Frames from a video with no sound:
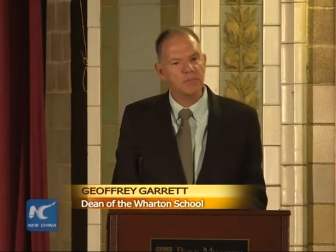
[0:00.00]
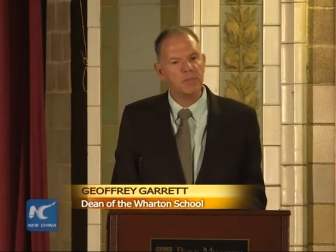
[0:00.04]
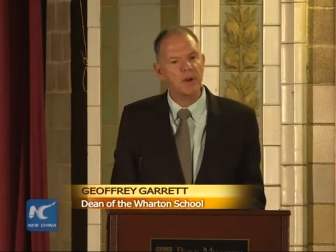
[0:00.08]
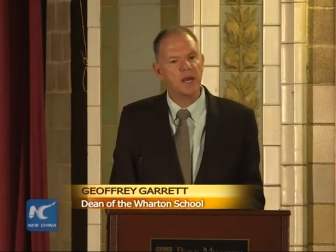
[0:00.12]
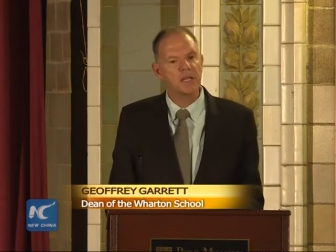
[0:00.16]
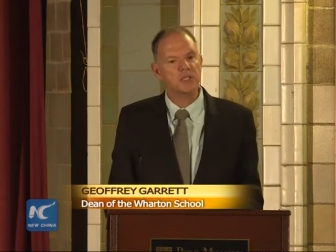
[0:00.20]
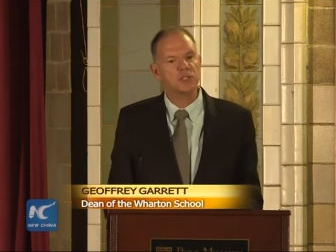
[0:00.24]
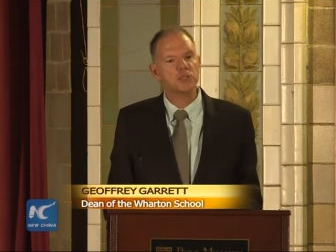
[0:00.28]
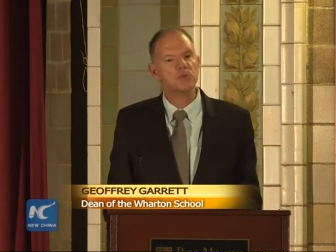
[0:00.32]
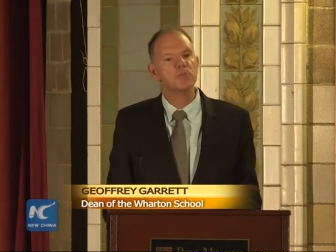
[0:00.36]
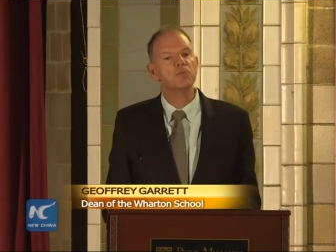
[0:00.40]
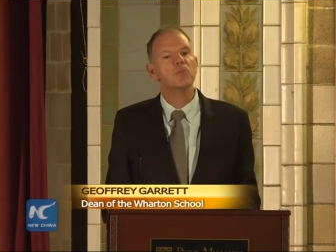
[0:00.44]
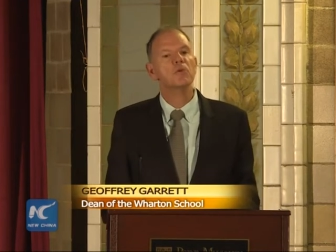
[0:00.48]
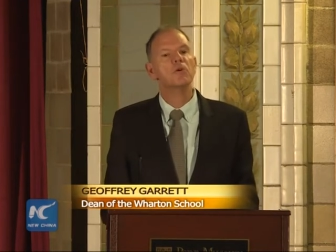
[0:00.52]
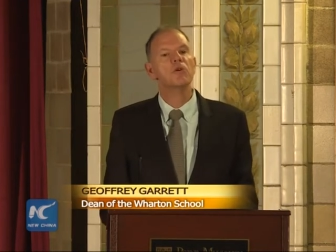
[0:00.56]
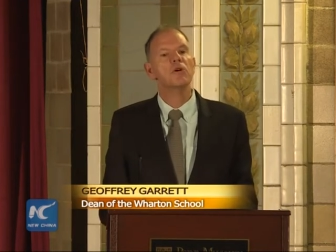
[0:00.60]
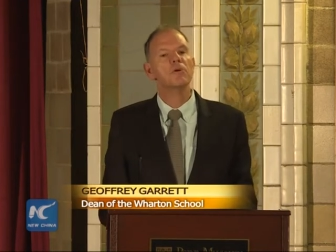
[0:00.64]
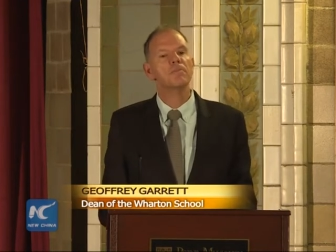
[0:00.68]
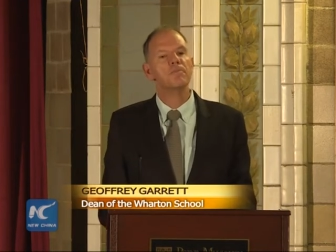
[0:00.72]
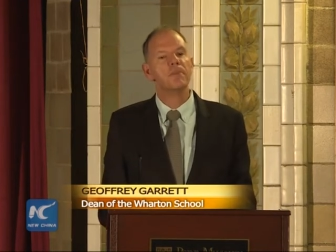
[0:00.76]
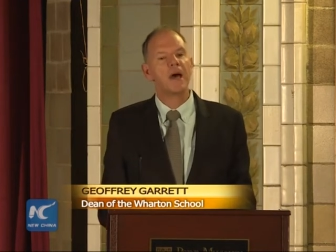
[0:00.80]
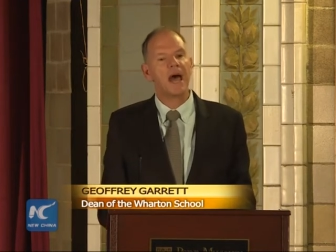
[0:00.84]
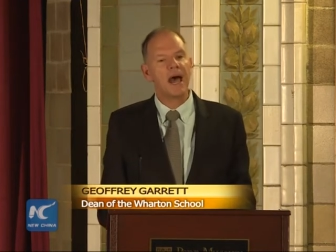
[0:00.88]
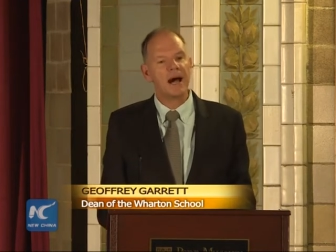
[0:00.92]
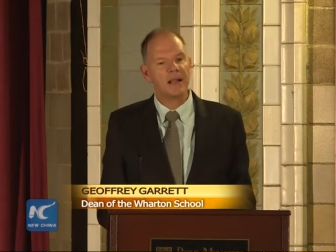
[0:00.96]
much more
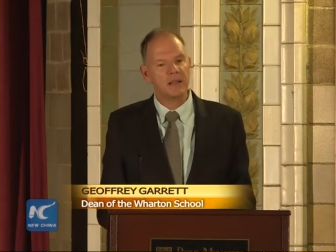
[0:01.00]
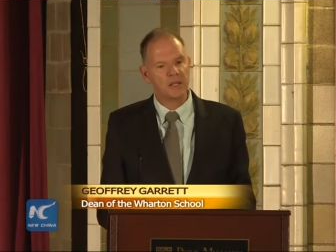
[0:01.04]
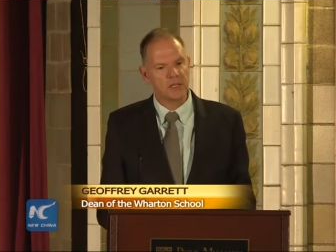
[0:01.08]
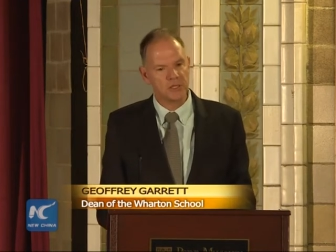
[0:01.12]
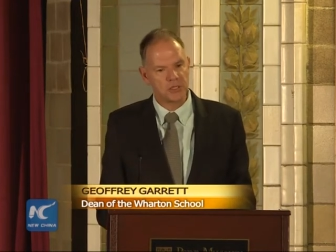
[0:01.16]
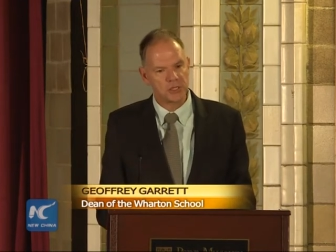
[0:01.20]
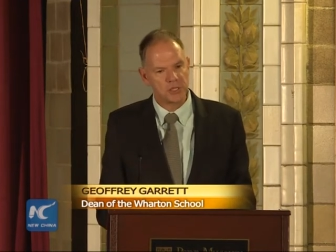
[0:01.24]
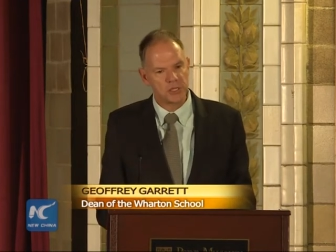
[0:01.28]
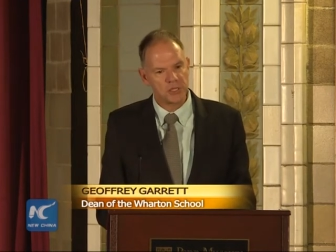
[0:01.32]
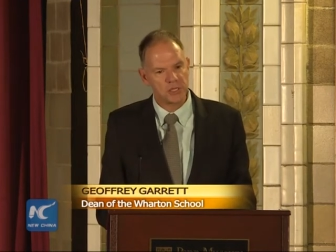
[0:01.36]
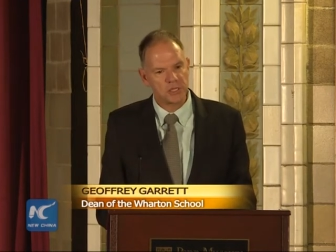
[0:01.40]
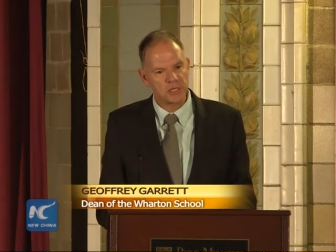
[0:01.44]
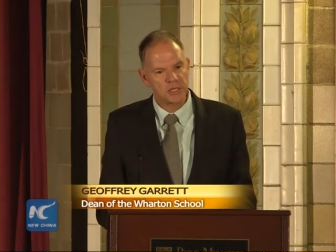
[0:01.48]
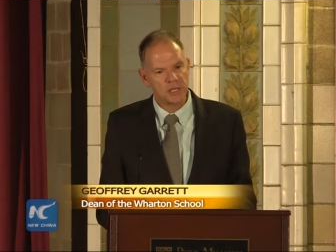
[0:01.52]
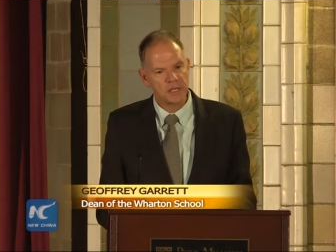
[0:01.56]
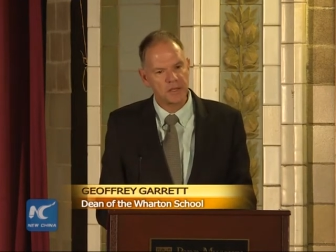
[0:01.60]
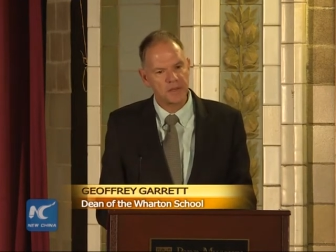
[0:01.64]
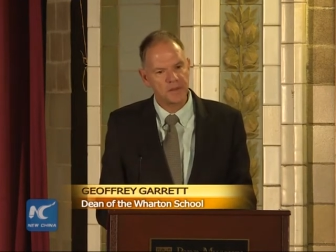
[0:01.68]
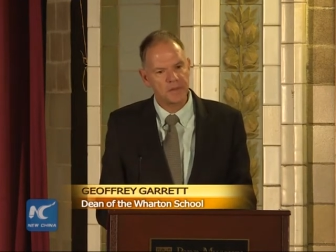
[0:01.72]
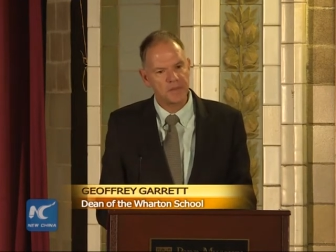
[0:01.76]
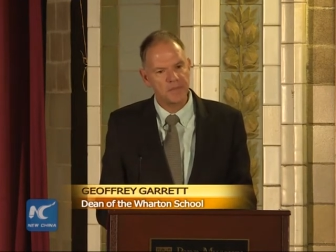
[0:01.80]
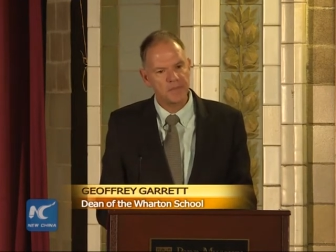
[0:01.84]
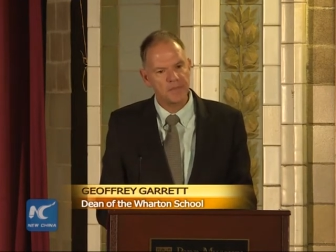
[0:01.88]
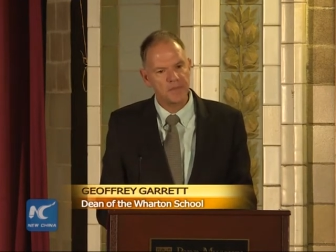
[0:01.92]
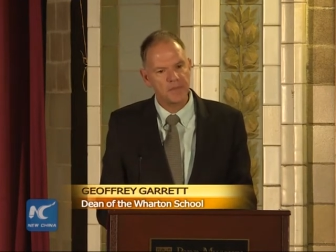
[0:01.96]
balanced
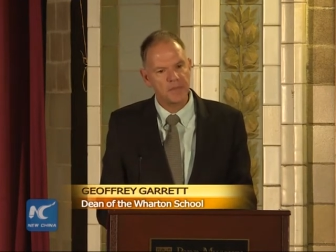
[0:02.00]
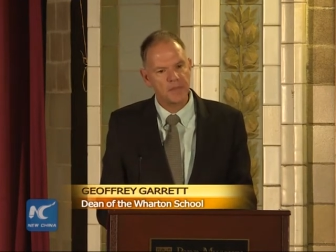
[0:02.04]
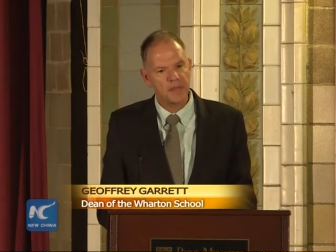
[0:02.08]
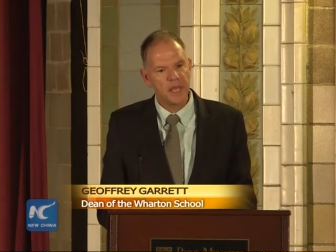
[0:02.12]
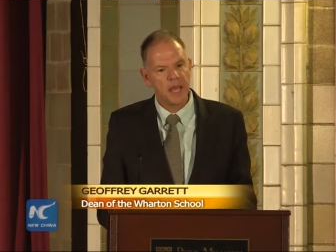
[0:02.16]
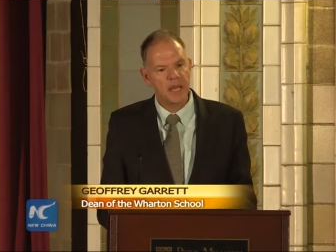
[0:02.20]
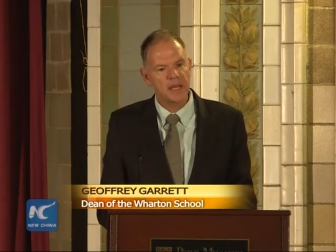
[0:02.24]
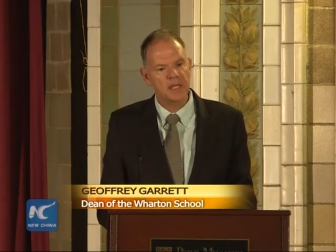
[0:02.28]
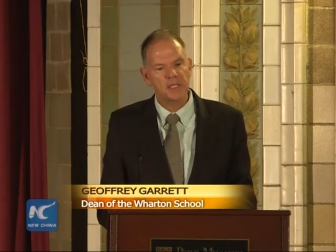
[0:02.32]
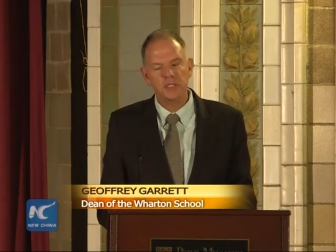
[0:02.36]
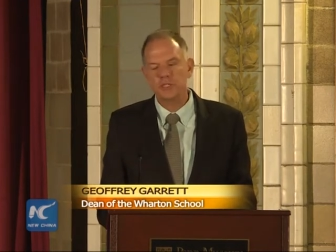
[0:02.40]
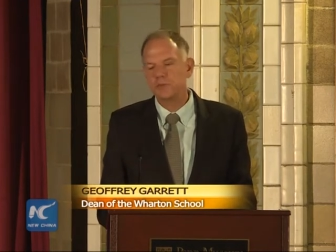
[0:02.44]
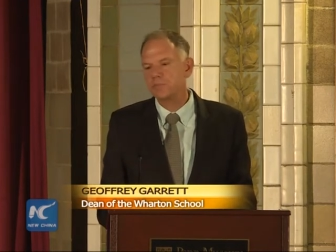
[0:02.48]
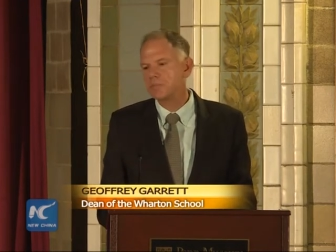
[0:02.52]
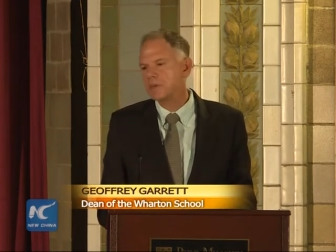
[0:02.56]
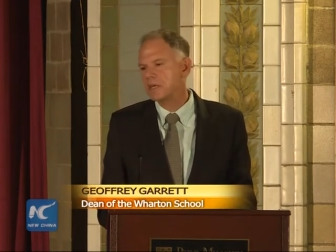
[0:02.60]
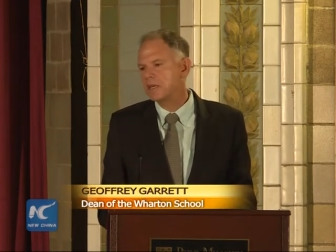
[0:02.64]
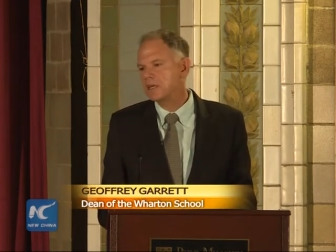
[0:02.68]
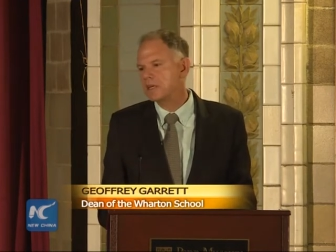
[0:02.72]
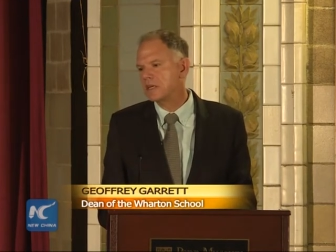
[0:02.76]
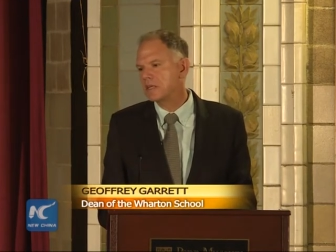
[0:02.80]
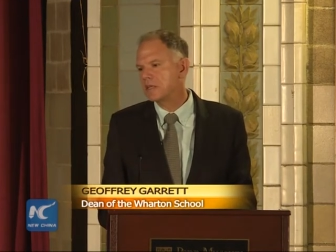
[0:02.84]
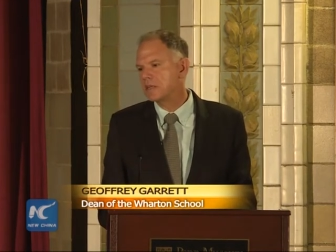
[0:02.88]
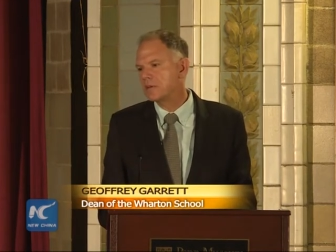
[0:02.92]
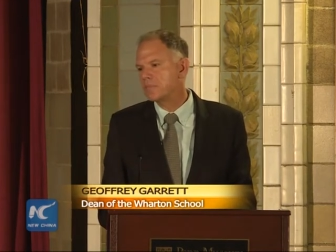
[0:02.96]
than it's
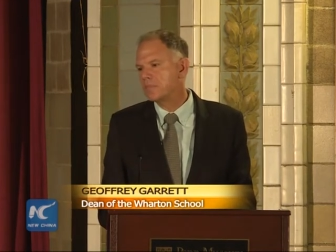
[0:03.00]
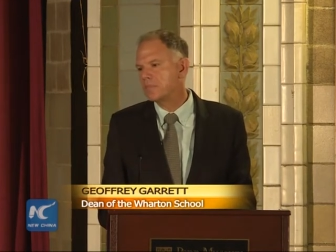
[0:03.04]
been in the